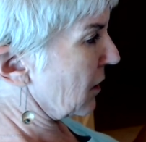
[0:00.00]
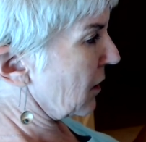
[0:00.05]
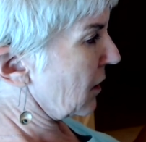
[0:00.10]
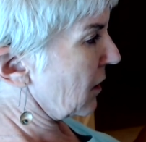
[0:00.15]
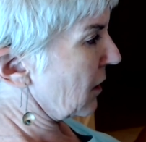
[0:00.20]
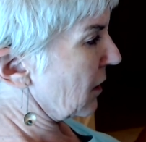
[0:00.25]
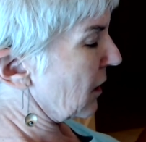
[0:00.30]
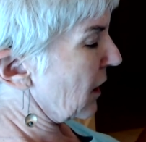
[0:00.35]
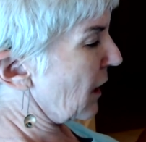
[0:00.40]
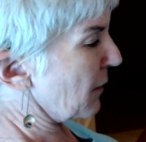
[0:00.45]

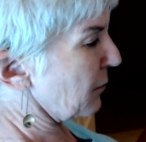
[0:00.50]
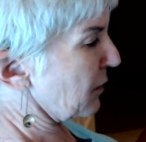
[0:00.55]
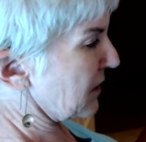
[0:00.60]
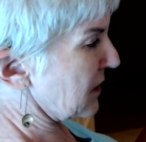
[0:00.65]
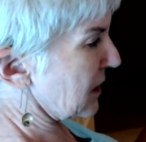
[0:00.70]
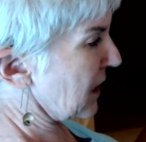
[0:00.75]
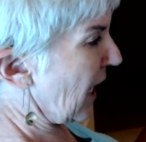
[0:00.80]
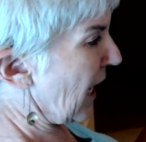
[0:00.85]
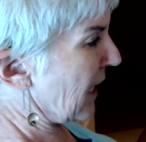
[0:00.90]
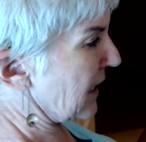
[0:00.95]
And
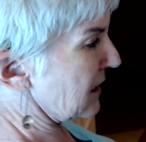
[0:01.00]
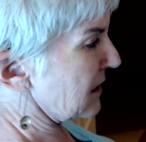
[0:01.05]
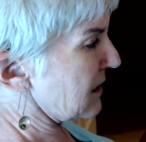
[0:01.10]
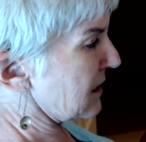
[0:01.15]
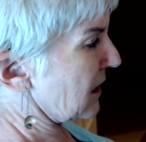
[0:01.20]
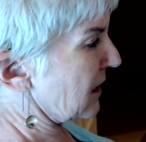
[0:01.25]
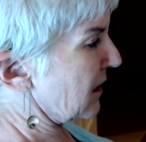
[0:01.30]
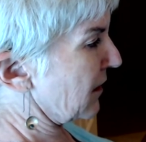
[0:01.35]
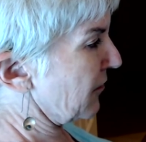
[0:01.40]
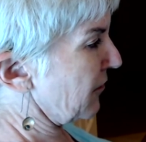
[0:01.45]
besides," said
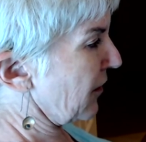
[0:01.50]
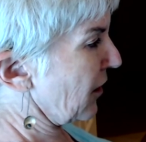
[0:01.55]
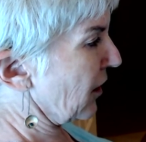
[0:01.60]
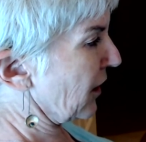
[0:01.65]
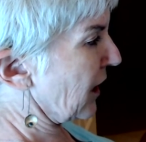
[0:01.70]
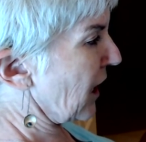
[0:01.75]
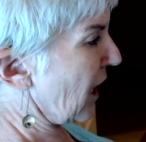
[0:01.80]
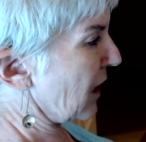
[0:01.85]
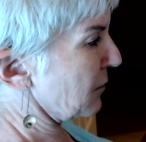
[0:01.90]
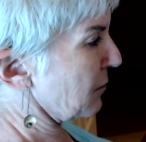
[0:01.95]
the fairy
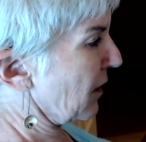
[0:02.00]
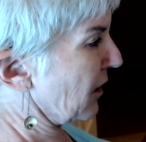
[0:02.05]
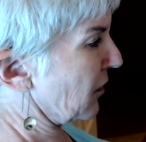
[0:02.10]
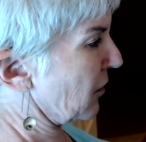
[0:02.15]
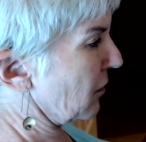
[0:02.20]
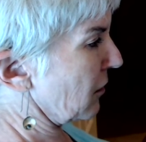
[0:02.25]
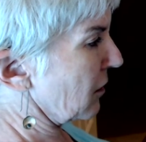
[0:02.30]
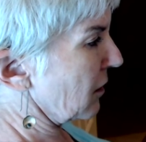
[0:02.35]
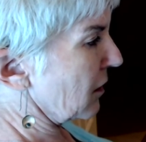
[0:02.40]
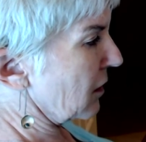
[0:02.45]
godmother,
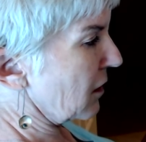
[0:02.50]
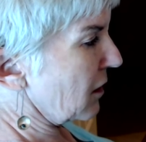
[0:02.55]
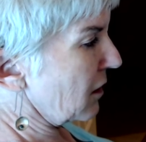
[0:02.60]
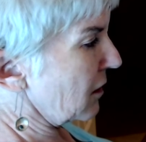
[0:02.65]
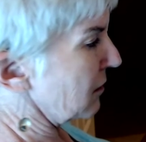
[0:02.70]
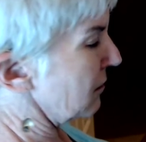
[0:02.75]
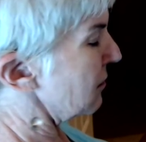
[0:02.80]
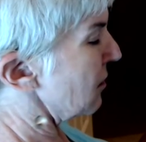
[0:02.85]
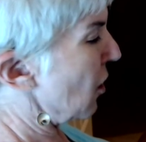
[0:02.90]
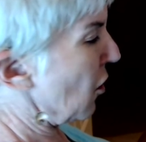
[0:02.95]

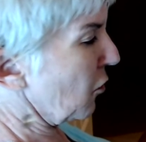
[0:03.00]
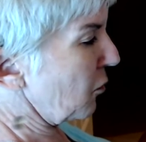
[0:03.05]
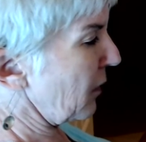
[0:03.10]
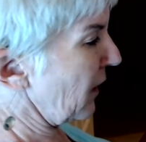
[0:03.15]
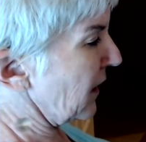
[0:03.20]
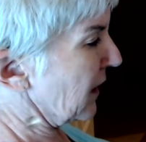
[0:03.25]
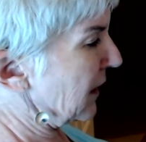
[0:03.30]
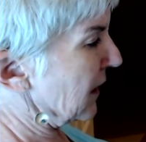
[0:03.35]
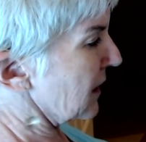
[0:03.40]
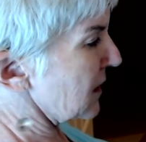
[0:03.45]

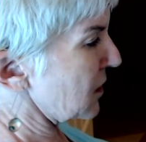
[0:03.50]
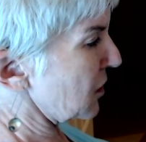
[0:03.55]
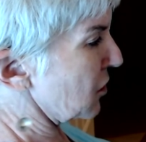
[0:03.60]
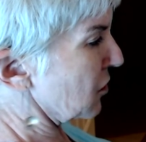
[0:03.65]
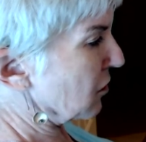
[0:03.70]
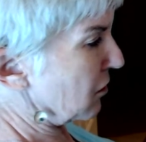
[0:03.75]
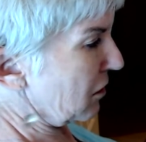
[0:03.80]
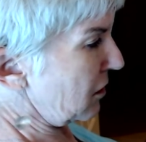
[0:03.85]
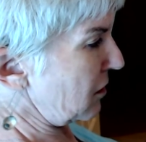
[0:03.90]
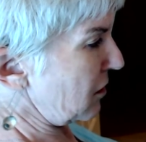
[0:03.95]
"nobody is
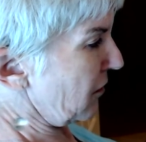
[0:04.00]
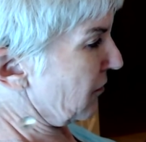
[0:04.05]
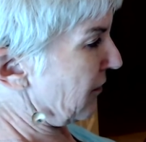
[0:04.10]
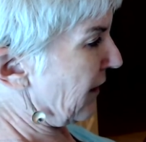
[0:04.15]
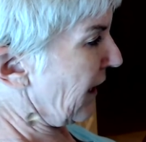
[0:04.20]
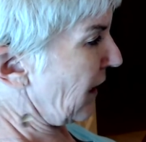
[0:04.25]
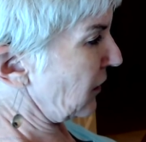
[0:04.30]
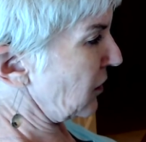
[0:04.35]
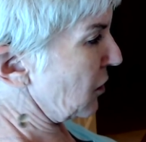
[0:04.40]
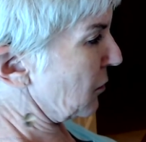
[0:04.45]
good or
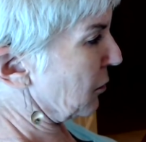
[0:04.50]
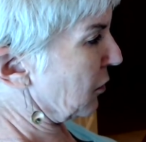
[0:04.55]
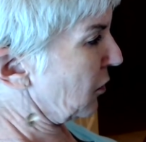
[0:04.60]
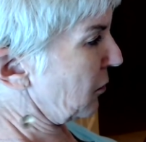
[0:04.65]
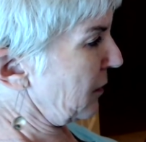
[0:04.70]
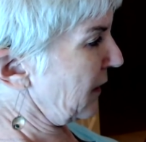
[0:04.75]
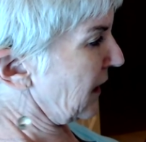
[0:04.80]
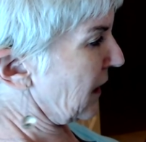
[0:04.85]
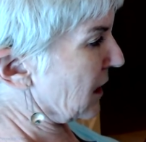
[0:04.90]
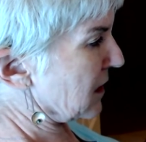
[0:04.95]
valuable
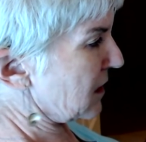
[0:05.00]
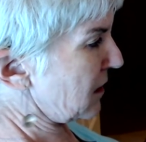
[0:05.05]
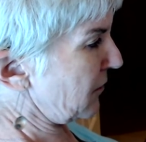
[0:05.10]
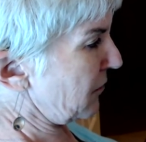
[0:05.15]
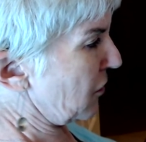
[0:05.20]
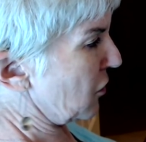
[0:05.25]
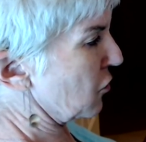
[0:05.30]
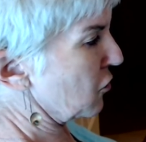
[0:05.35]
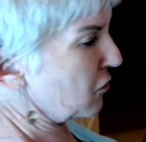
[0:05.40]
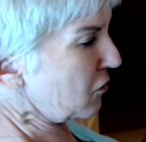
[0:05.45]
because of
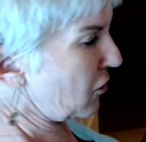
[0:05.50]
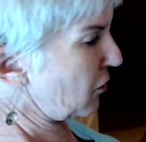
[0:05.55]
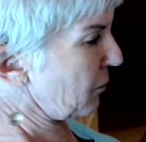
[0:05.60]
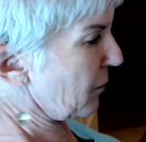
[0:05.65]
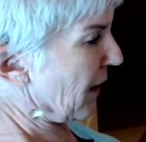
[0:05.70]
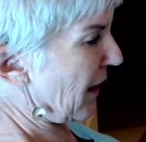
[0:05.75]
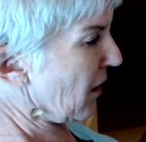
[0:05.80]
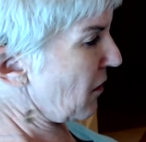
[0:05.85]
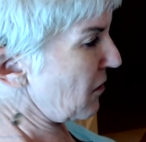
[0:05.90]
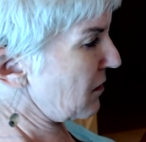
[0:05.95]
who their
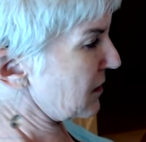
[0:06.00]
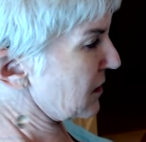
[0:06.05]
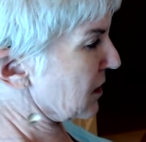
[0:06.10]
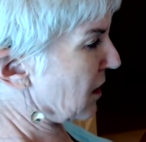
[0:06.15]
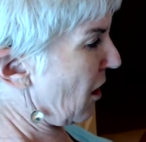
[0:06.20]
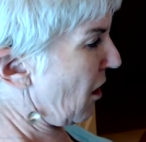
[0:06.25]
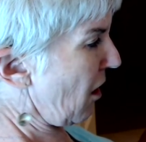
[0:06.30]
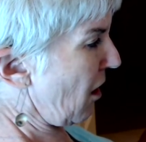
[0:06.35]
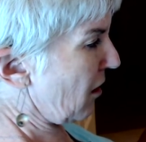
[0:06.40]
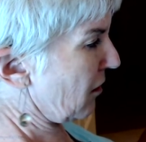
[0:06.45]
parents
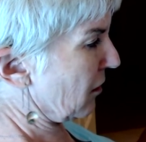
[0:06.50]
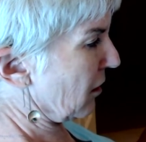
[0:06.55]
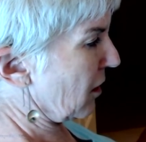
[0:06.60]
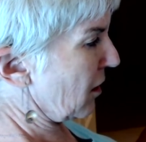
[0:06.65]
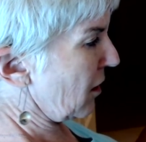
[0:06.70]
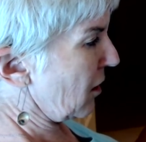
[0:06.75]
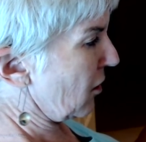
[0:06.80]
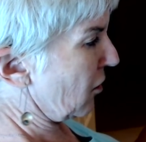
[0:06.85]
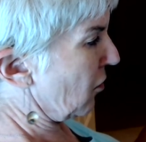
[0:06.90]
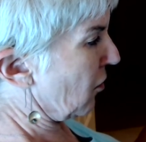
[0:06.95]
are,
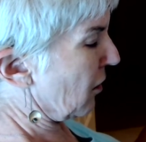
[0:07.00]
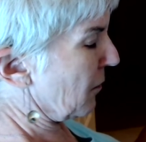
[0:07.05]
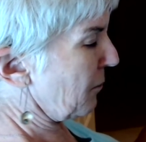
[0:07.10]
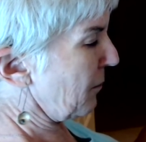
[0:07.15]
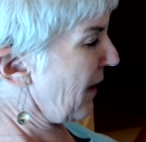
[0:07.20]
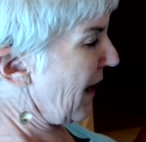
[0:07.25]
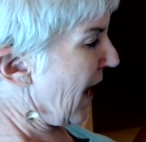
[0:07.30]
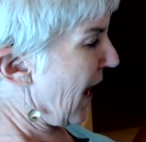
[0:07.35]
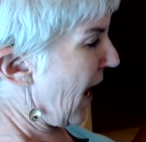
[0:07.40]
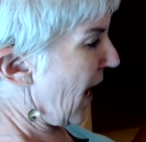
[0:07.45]
or
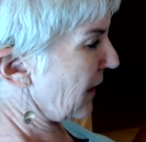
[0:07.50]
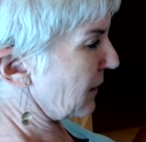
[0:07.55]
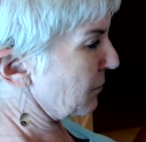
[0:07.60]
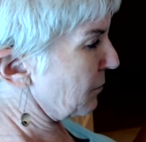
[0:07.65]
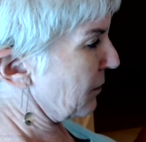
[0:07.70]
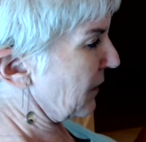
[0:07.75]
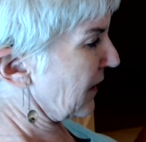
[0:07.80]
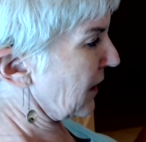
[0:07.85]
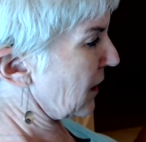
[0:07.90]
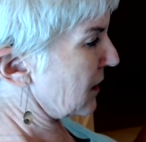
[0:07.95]
bad
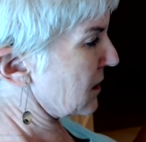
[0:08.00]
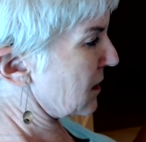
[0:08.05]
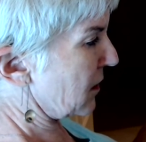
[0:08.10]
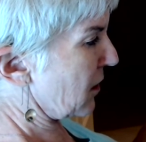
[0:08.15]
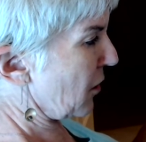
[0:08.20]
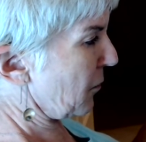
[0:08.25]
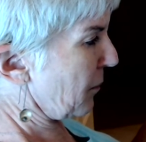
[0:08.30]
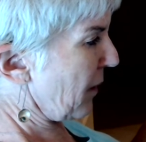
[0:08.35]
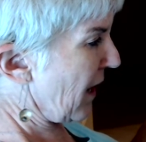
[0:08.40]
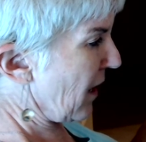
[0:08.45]
because their
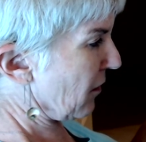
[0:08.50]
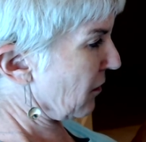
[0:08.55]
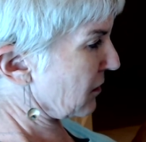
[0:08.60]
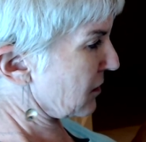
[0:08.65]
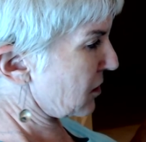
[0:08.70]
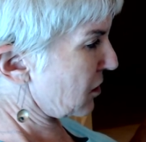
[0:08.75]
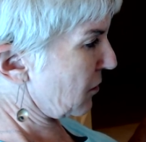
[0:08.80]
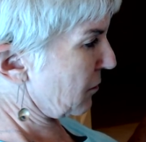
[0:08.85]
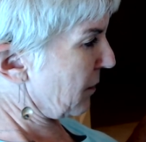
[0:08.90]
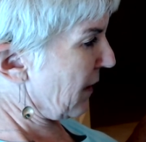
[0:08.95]
parents
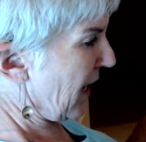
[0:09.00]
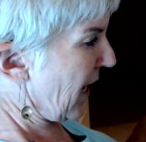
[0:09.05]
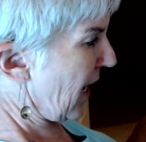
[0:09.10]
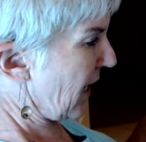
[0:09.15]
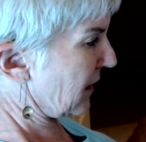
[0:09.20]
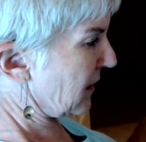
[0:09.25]
are bad.